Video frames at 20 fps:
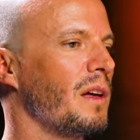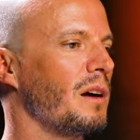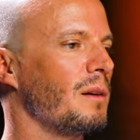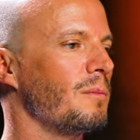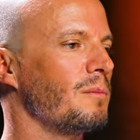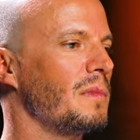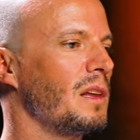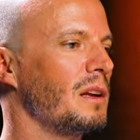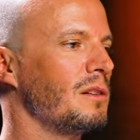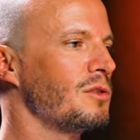
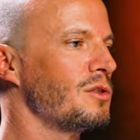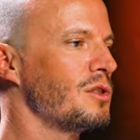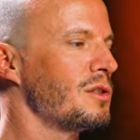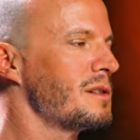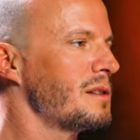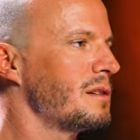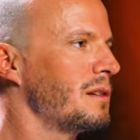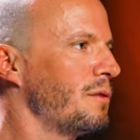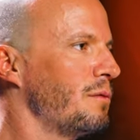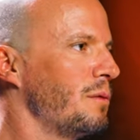um, than
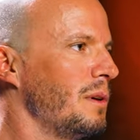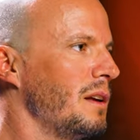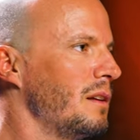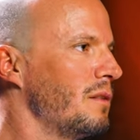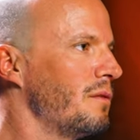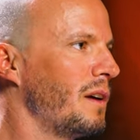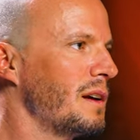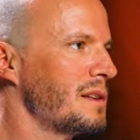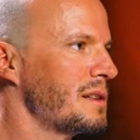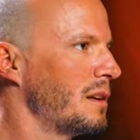just if we
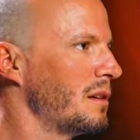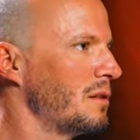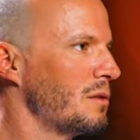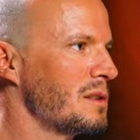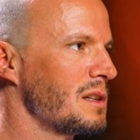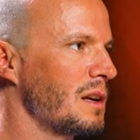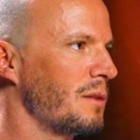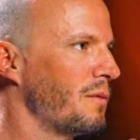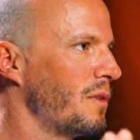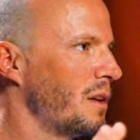invest
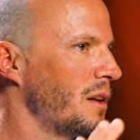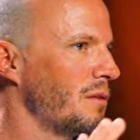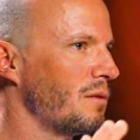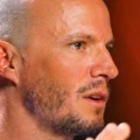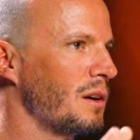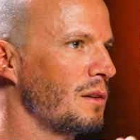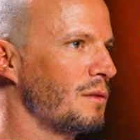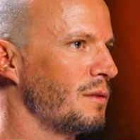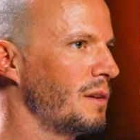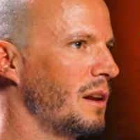into something
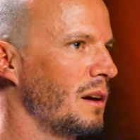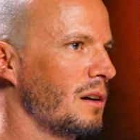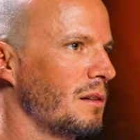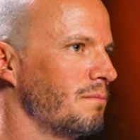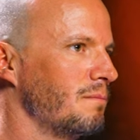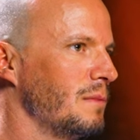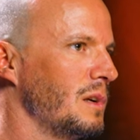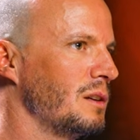where if you like